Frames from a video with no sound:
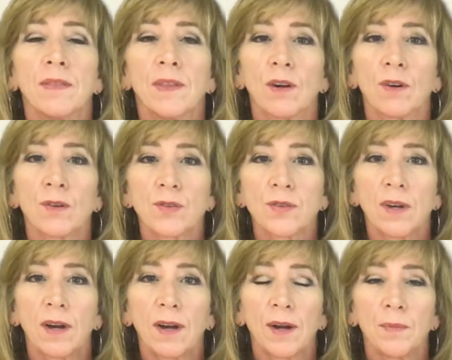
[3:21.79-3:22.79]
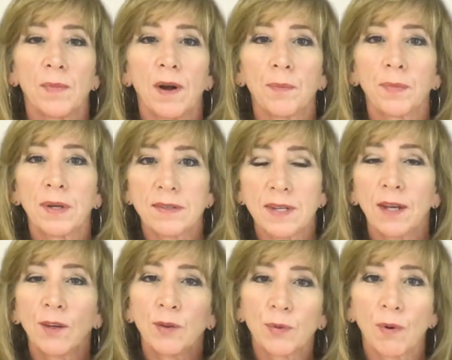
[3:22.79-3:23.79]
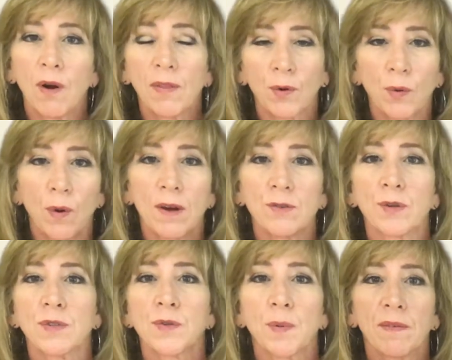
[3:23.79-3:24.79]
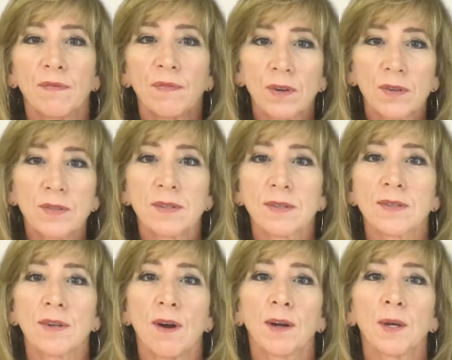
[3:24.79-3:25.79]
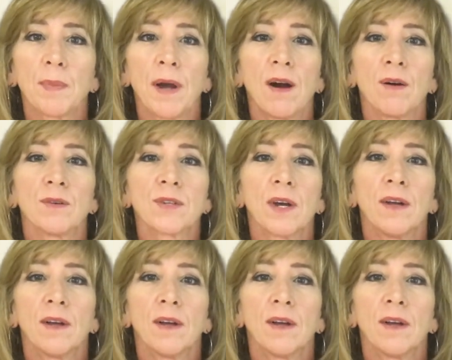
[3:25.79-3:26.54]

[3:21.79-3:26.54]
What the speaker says: I'm going to take you through all the quadrants, but first let's talk about